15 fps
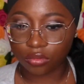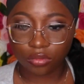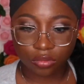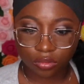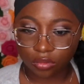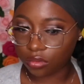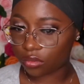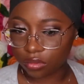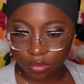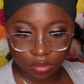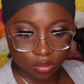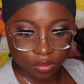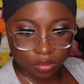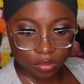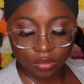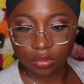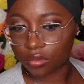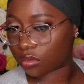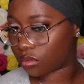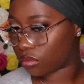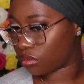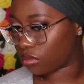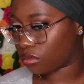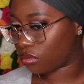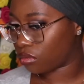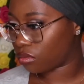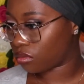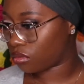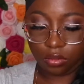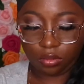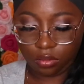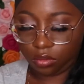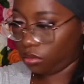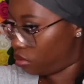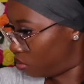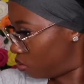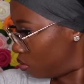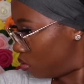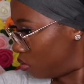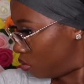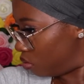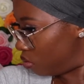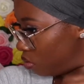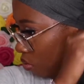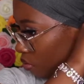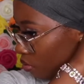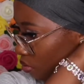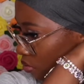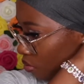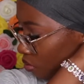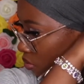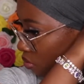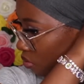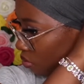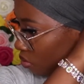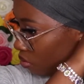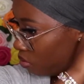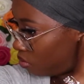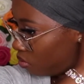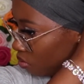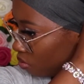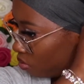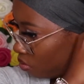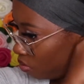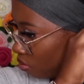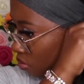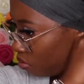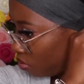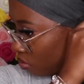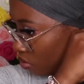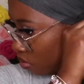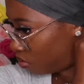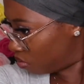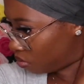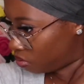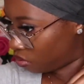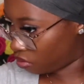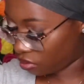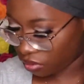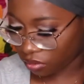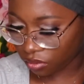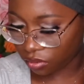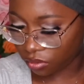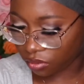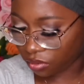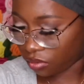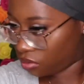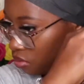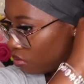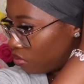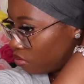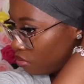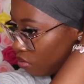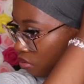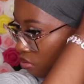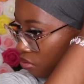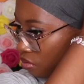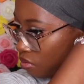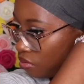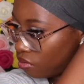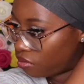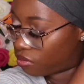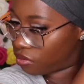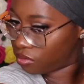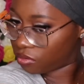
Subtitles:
And I just keep going up to the top. I put a bobby pin in place when I feel like it. But that's pretty much it.